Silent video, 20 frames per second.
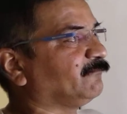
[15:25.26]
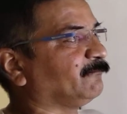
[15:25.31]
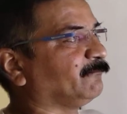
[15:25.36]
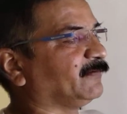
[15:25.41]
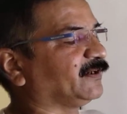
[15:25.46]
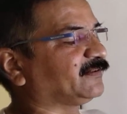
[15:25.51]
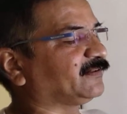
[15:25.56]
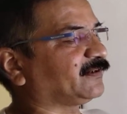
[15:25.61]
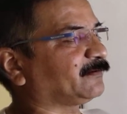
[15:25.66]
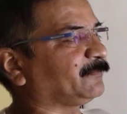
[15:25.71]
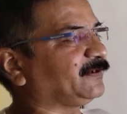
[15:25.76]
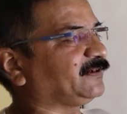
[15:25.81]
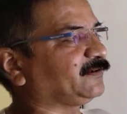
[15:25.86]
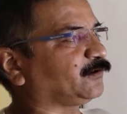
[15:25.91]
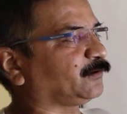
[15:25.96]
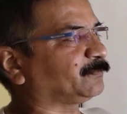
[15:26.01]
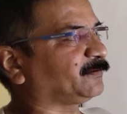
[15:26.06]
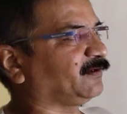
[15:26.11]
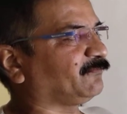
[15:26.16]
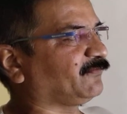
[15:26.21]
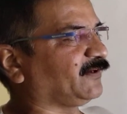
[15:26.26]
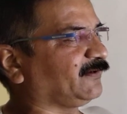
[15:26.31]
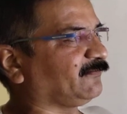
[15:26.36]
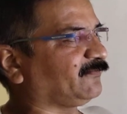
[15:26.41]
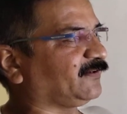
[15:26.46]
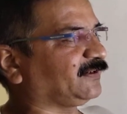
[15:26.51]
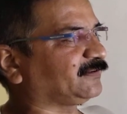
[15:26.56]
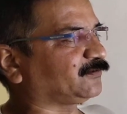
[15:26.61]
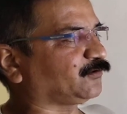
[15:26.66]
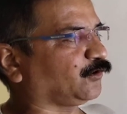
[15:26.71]
measurement of the
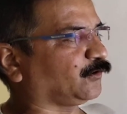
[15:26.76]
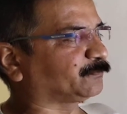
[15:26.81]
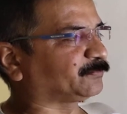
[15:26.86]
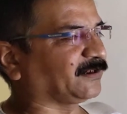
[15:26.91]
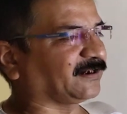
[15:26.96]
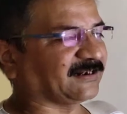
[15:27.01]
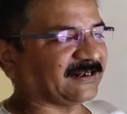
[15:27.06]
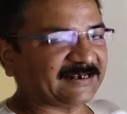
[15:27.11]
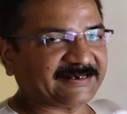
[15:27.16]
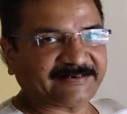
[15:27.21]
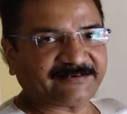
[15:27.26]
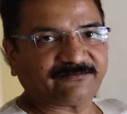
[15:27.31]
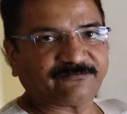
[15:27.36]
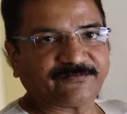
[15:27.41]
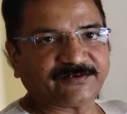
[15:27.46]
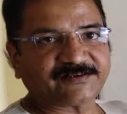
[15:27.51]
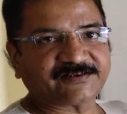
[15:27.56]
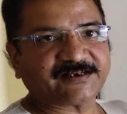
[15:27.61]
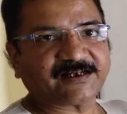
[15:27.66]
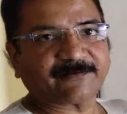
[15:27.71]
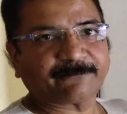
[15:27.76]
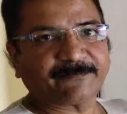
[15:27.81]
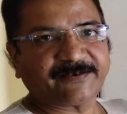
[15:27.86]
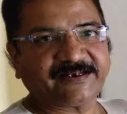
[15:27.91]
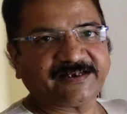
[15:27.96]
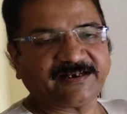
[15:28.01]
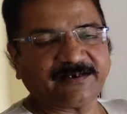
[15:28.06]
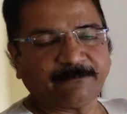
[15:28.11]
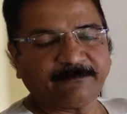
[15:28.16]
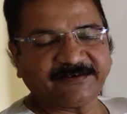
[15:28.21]
wavelength of the light which are being
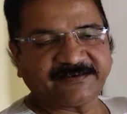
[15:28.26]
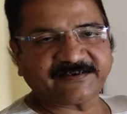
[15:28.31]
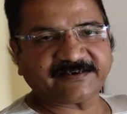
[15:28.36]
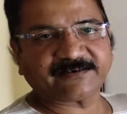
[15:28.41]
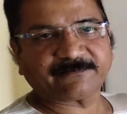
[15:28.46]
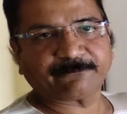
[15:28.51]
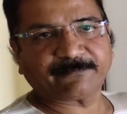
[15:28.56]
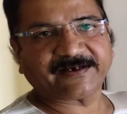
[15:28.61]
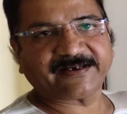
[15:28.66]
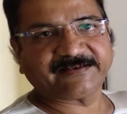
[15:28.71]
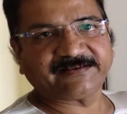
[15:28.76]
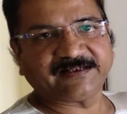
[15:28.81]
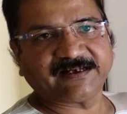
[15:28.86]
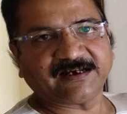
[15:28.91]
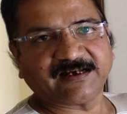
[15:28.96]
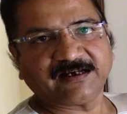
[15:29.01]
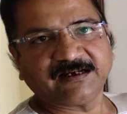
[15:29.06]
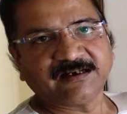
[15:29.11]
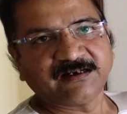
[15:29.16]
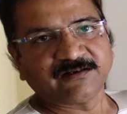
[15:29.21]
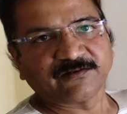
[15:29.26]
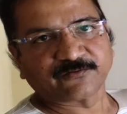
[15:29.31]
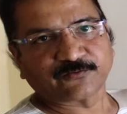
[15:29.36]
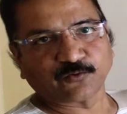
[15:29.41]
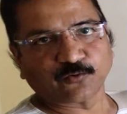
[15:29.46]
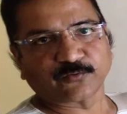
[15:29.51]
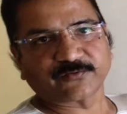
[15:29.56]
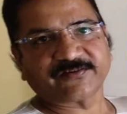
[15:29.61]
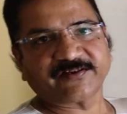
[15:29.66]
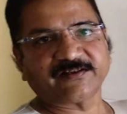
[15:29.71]
emitted by the
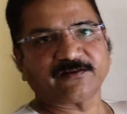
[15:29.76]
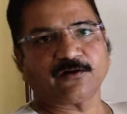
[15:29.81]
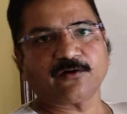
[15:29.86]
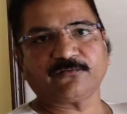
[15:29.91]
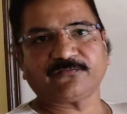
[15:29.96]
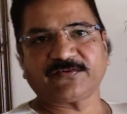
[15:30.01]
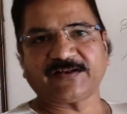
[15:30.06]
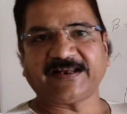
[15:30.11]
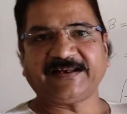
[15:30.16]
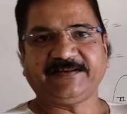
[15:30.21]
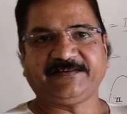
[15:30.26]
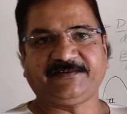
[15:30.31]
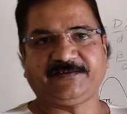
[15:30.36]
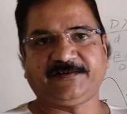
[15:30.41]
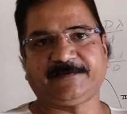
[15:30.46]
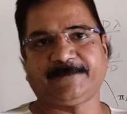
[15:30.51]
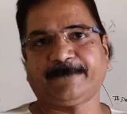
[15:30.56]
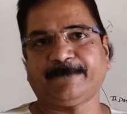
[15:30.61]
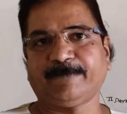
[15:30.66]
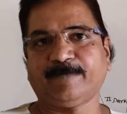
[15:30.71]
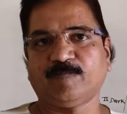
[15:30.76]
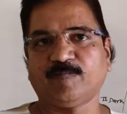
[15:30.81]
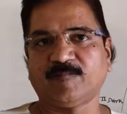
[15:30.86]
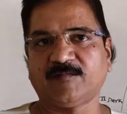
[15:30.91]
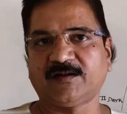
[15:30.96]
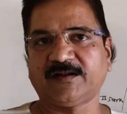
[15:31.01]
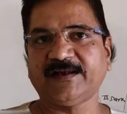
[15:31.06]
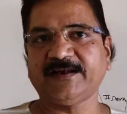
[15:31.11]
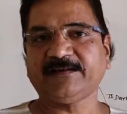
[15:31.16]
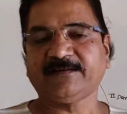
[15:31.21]
sources of light,
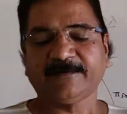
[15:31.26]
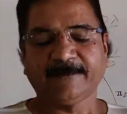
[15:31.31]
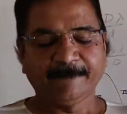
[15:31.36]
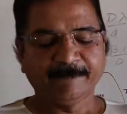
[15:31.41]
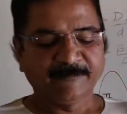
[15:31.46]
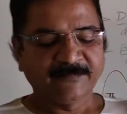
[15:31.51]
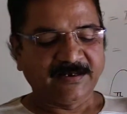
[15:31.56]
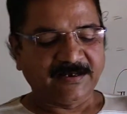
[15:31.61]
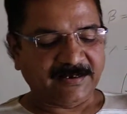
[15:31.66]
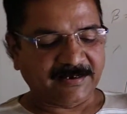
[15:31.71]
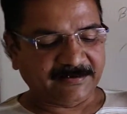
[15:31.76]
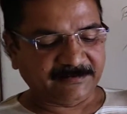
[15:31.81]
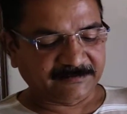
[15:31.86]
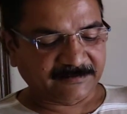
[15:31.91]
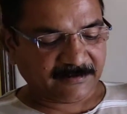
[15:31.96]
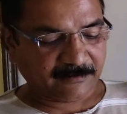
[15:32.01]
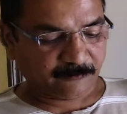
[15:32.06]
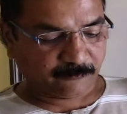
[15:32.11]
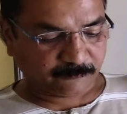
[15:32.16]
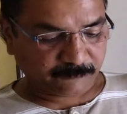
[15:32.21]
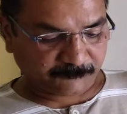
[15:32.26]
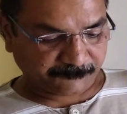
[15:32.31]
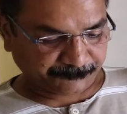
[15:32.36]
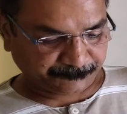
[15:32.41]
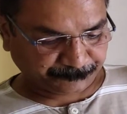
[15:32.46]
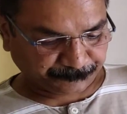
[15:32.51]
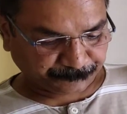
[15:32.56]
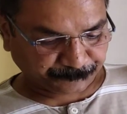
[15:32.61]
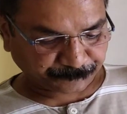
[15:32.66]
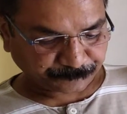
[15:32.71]
right? And
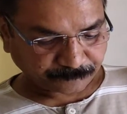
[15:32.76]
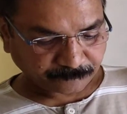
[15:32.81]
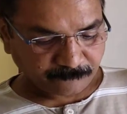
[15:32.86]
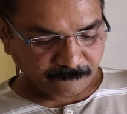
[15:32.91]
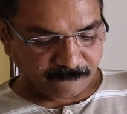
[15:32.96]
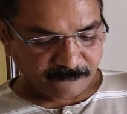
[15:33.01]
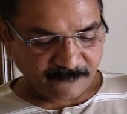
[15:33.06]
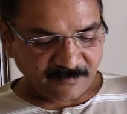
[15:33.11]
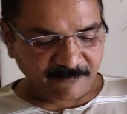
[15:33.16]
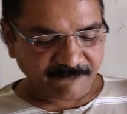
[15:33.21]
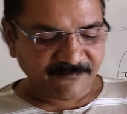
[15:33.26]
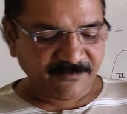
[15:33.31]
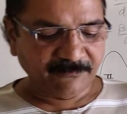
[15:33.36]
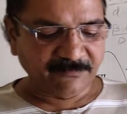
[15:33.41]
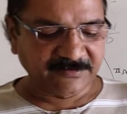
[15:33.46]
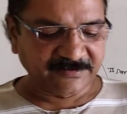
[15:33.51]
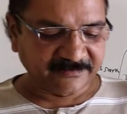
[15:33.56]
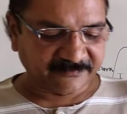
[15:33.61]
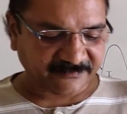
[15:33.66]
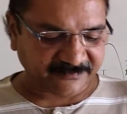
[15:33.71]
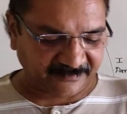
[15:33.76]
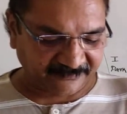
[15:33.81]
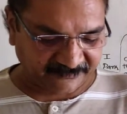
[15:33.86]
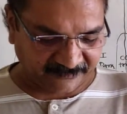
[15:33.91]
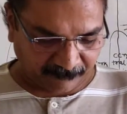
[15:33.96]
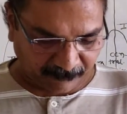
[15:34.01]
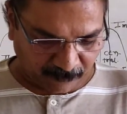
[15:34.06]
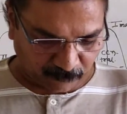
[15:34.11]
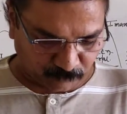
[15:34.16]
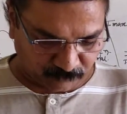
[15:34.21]
now we will discuss
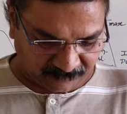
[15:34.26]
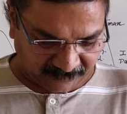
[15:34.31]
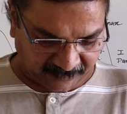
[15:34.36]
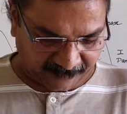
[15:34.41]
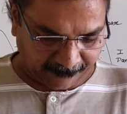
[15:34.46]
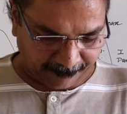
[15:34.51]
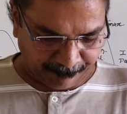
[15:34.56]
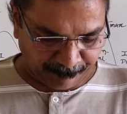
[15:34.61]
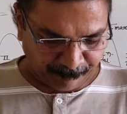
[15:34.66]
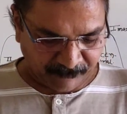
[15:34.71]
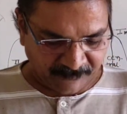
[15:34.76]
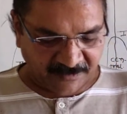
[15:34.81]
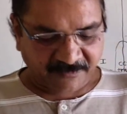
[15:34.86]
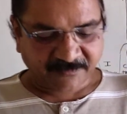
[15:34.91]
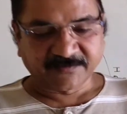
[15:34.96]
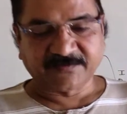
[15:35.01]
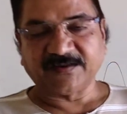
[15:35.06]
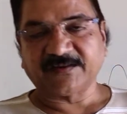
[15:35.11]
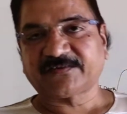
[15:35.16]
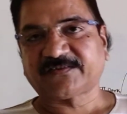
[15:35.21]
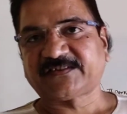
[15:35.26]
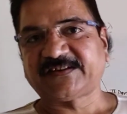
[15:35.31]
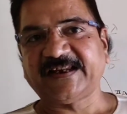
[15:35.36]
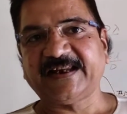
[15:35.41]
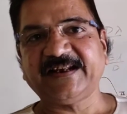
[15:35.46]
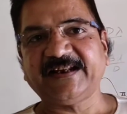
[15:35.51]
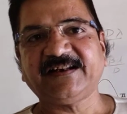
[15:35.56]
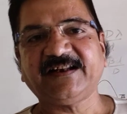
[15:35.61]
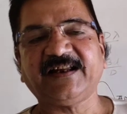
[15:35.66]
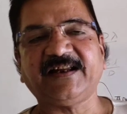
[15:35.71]
about the sustained